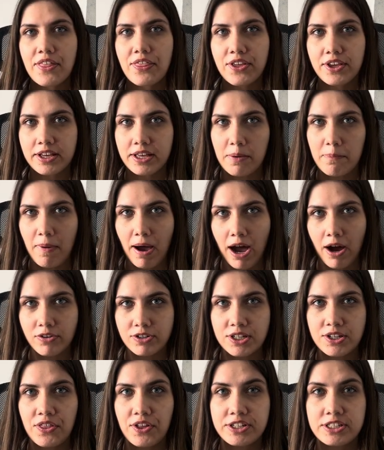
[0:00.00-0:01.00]
thing about
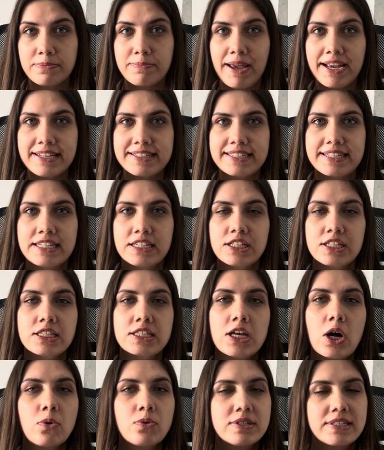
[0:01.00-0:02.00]
it that makes it
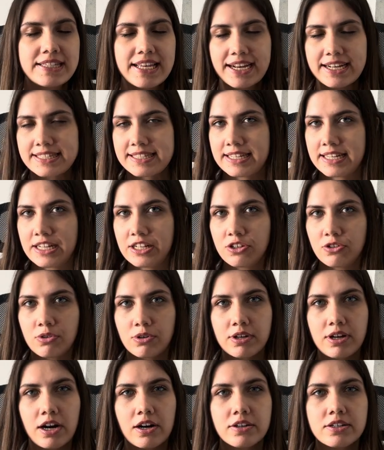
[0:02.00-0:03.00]
so sexy in
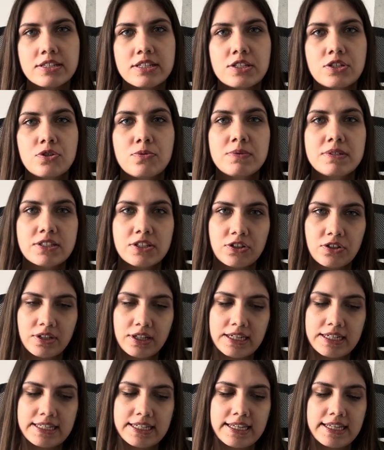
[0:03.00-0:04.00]
regards to
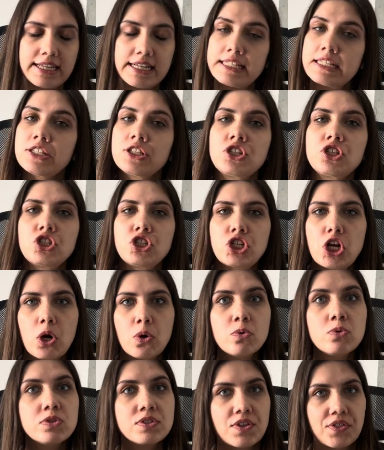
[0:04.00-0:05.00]
masculinity is it
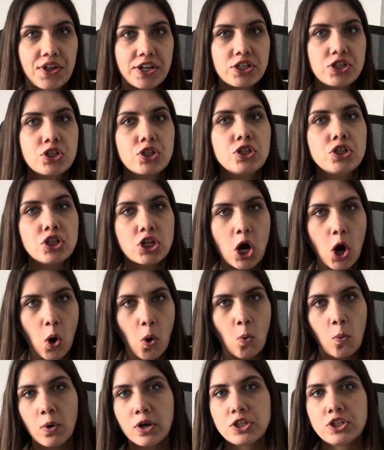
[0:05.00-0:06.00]
shows that you
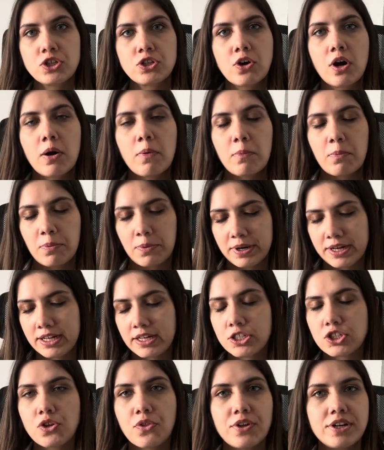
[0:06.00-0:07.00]
know what you are bringing
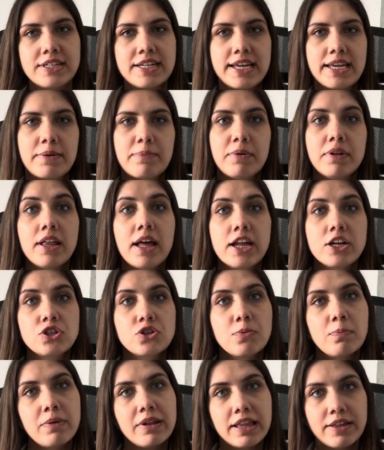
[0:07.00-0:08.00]
to the table and
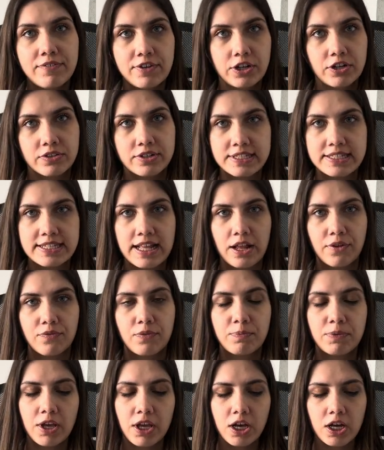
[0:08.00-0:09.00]
you believe in yourself.
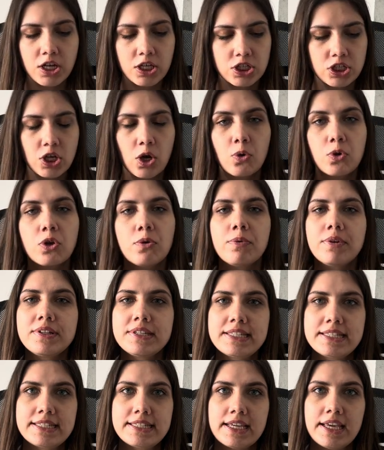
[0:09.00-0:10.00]
So you will
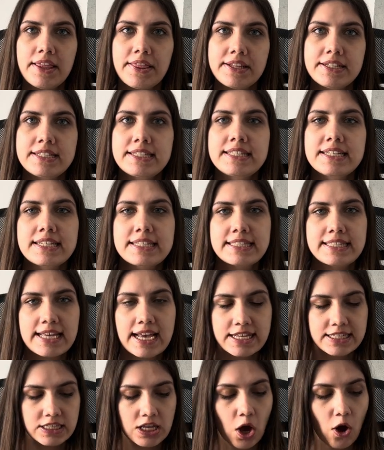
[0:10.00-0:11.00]
see that
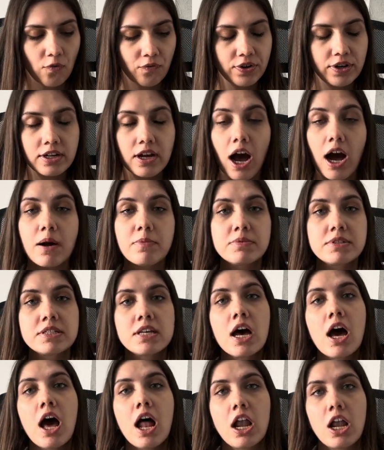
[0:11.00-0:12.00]
success often comes
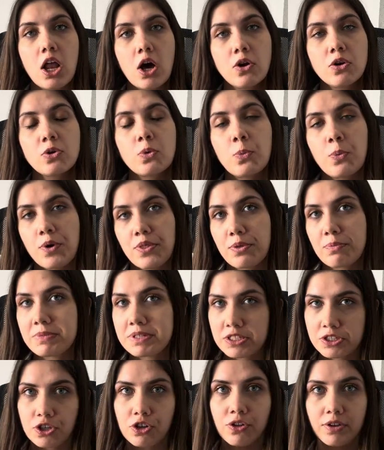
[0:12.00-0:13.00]
along with
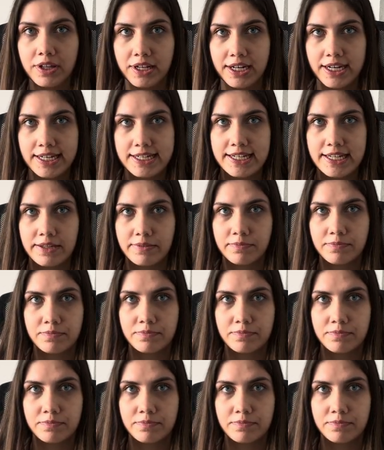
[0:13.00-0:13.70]
masculinity.